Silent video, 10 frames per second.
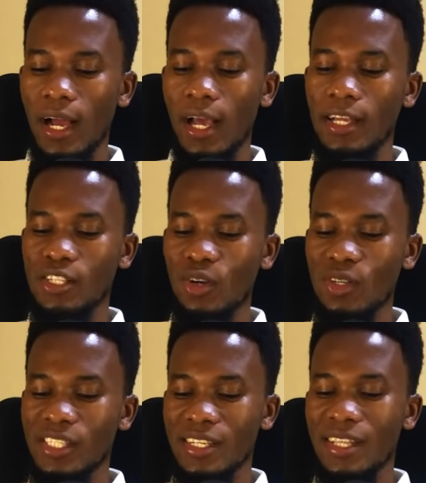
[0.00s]
it's not
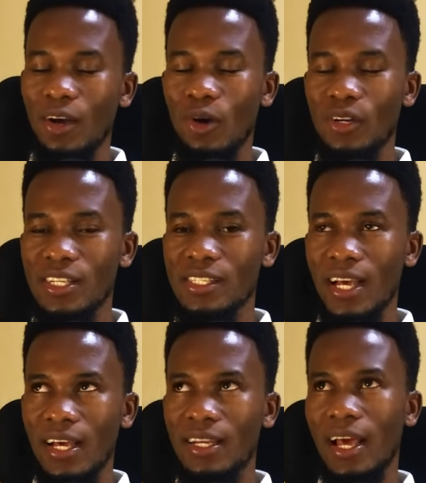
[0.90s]
just a Congress
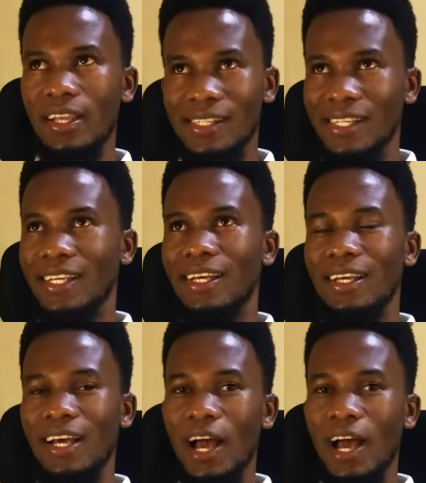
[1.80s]
Dad idea.